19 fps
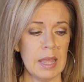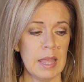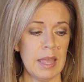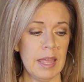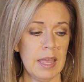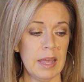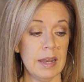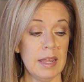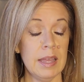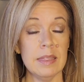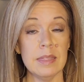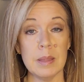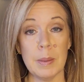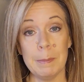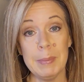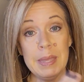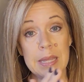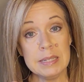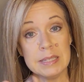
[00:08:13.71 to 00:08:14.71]
And in the
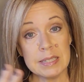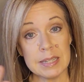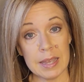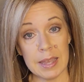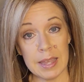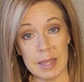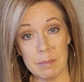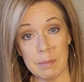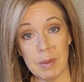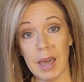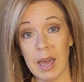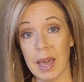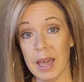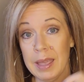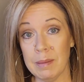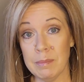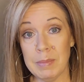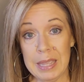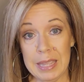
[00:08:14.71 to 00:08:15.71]
meantime,
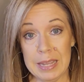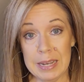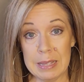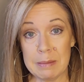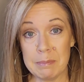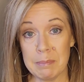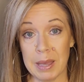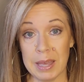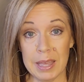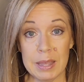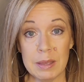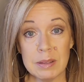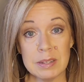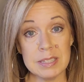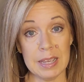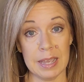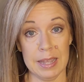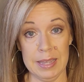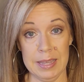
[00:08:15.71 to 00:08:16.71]
I'm eating my
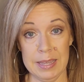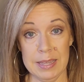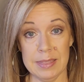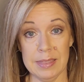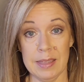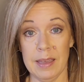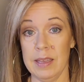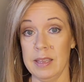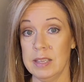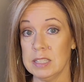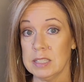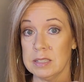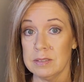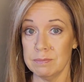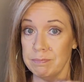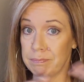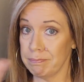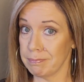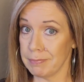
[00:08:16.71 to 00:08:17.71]
diet that
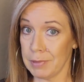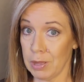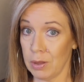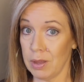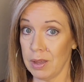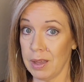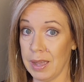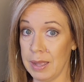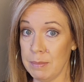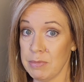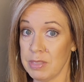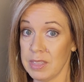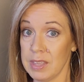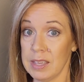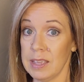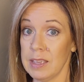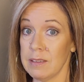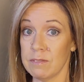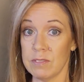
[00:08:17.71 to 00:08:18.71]
is, I'm
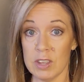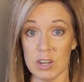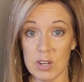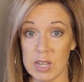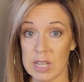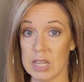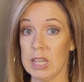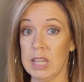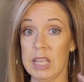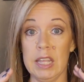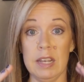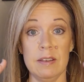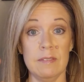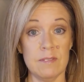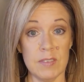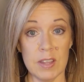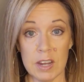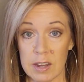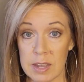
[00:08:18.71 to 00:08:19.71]
thinking, very
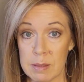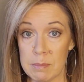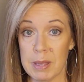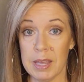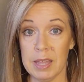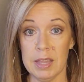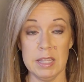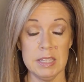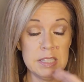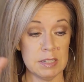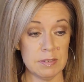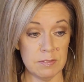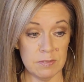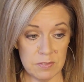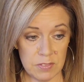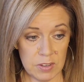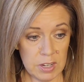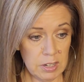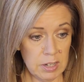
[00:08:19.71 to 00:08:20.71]
clean, very balanced,
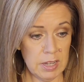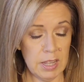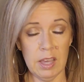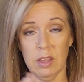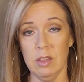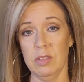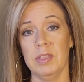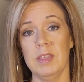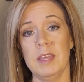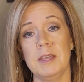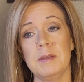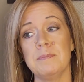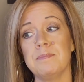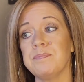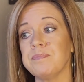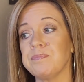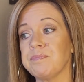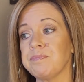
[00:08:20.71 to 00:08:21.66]
very healthy.